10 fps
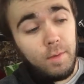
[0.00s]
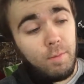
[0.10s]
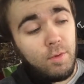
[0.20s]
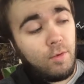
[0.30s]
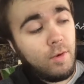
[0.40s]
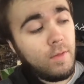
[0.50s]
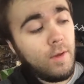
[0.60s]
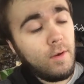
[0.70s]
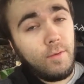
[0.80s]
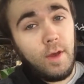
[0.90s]
and be sure to hit
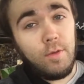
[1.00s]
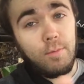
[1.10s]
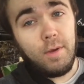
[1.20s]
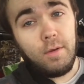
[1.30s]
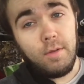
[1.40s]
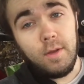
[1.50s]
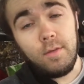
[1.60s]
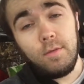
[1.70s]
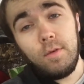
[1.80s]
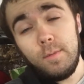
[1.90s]
that notification bell to stay
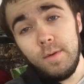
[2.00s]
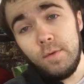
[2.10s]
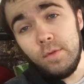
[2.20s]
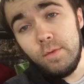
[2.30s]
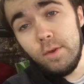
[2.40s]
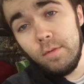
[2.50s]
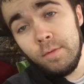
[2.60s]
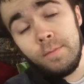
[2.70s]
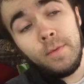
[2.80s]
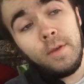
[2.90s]
tuned to all my future videos.